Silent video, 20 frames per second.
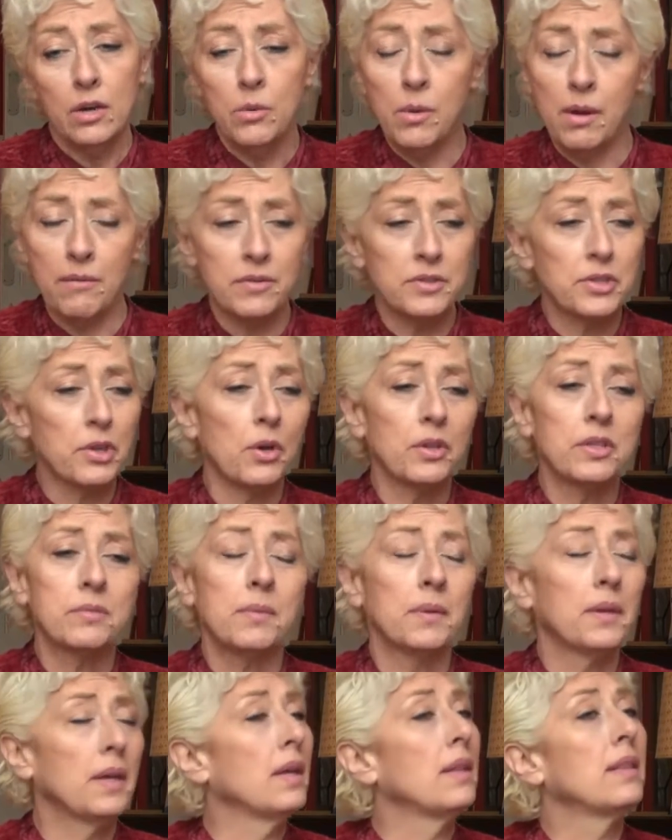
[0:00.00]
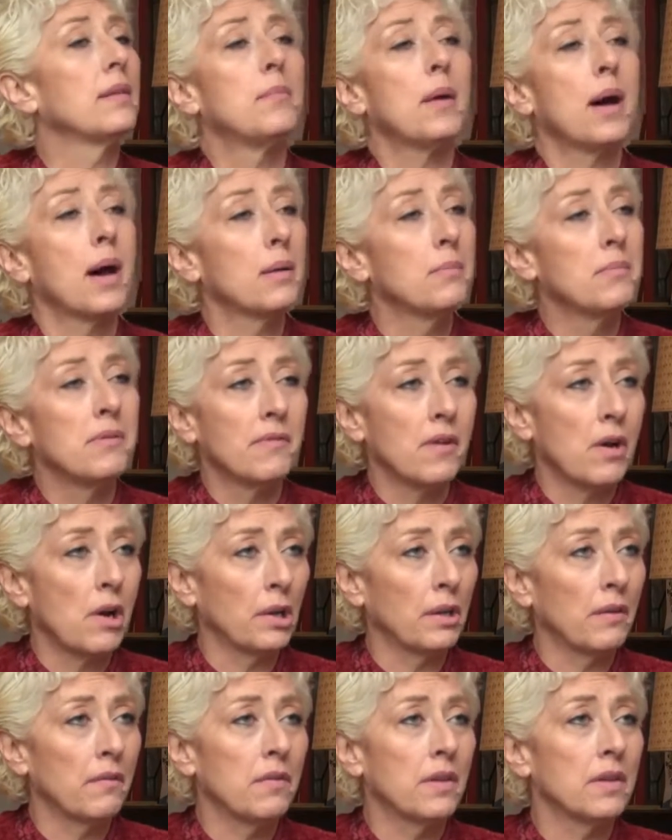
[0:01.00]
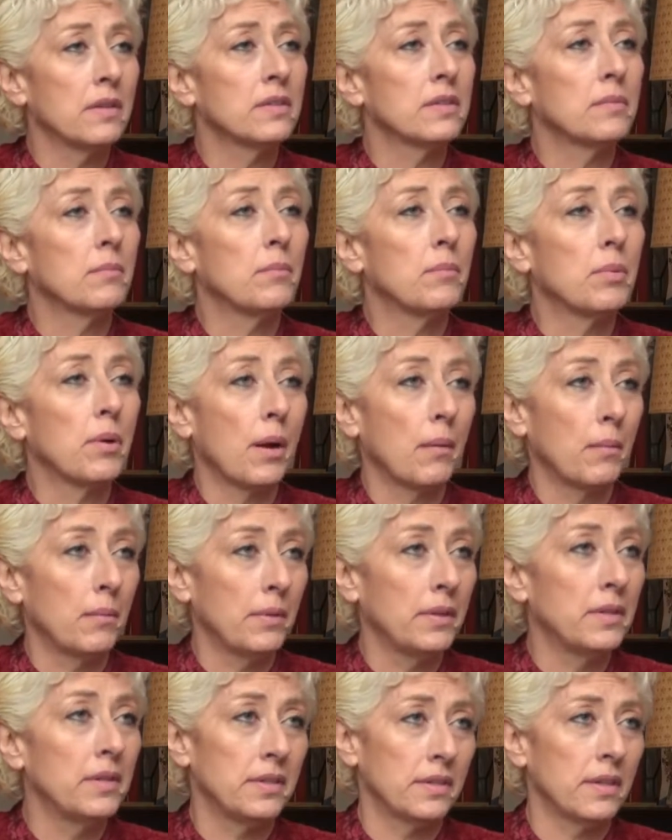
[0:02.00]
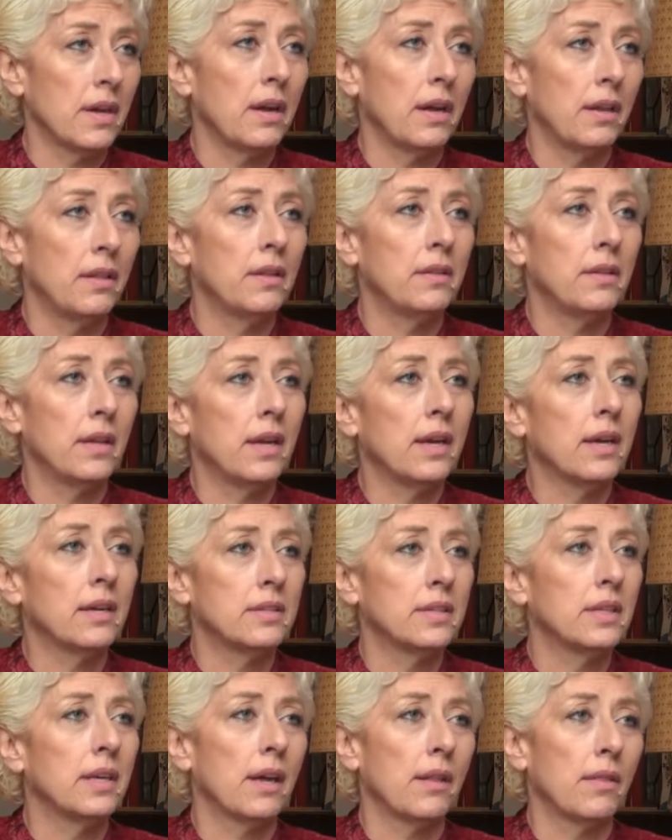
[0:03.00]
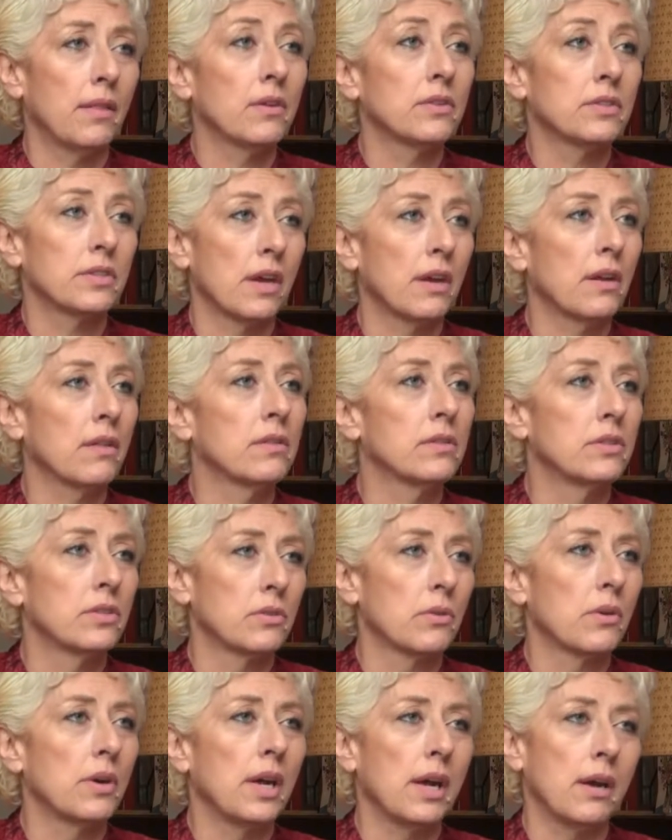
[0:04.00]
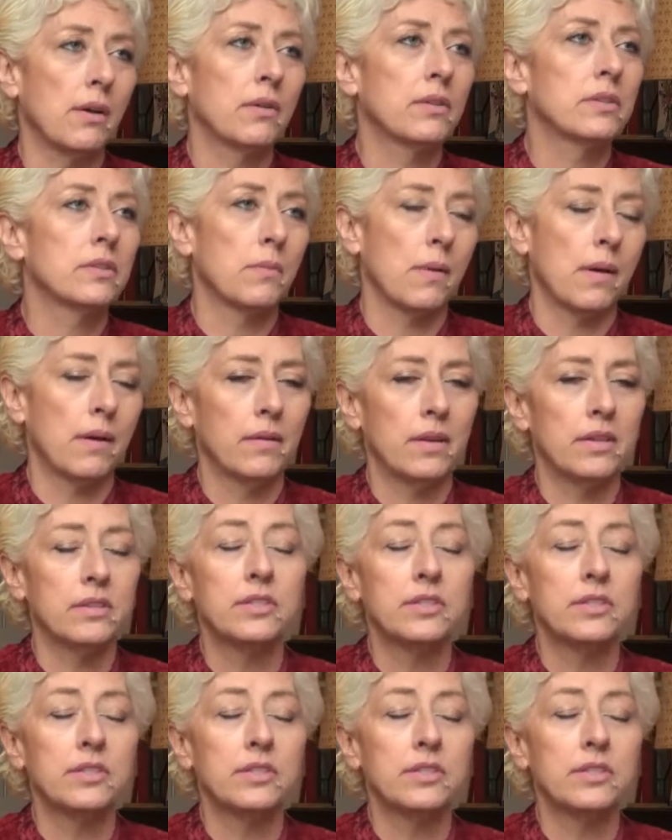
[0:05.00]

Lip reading: whoever's ultimately at the bottom of all of this probably decided that they had to get their side of the story out as well.